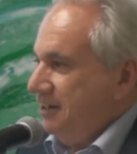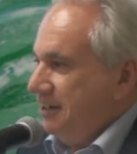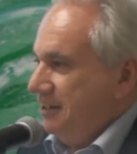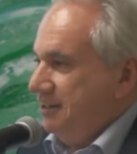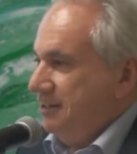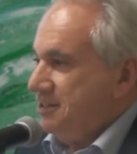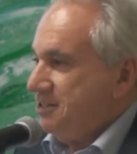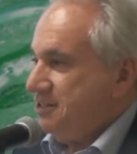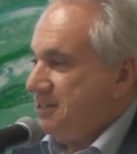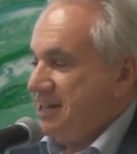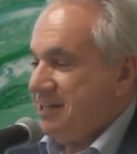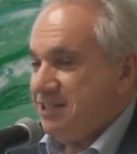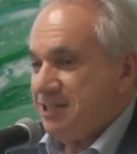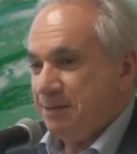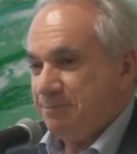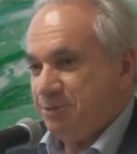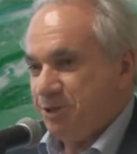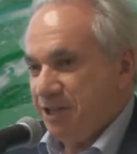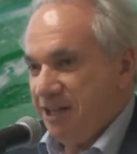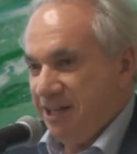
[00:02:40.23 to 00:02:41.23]
In this case,
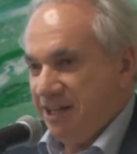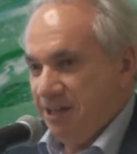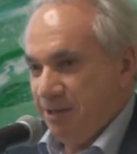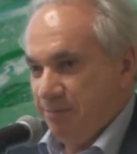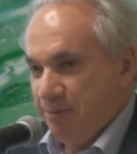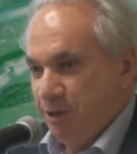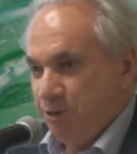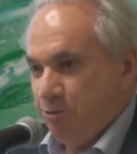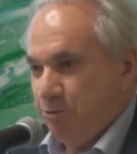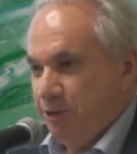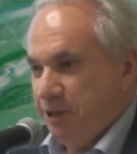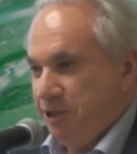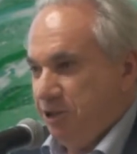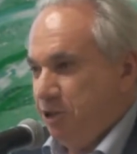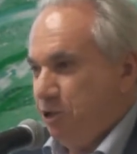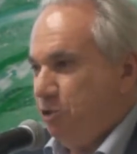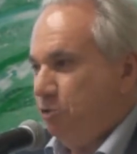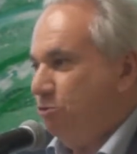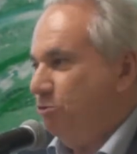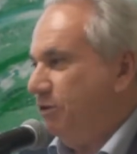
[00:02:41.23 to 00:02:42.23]
I'm standing between
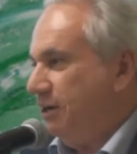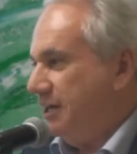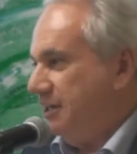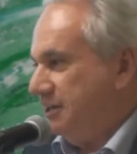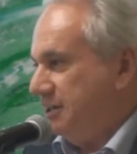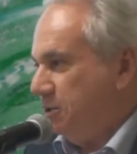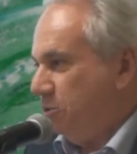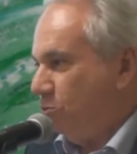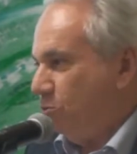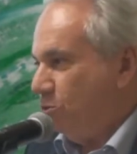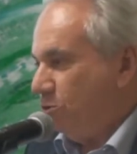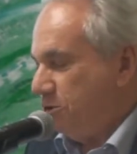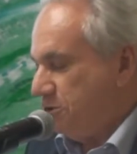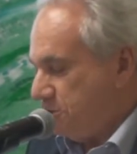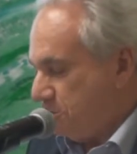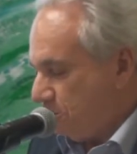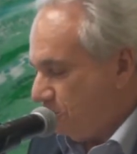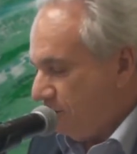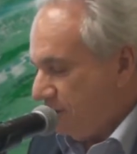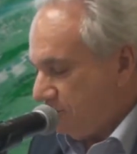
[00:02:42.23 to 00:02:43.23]
you and the
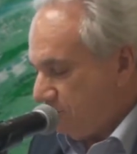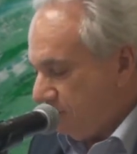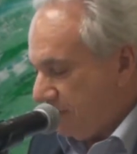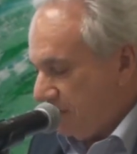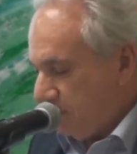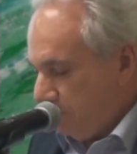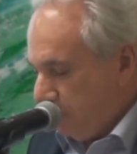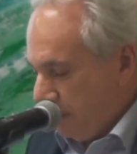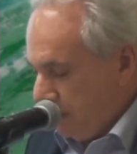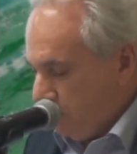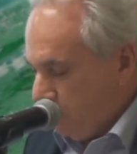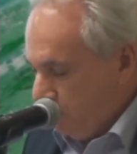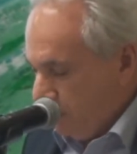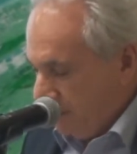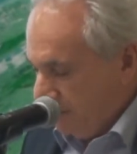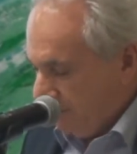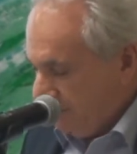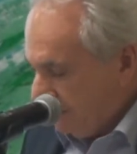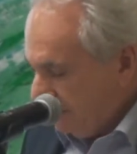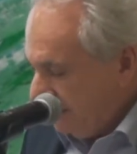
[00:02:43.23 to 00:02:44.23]
awards, so I'll try to be
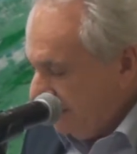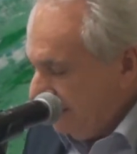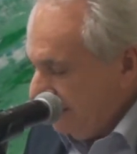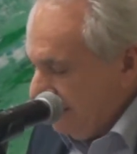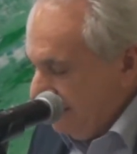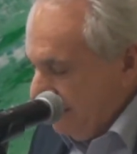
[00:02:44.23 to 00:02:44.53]
brief.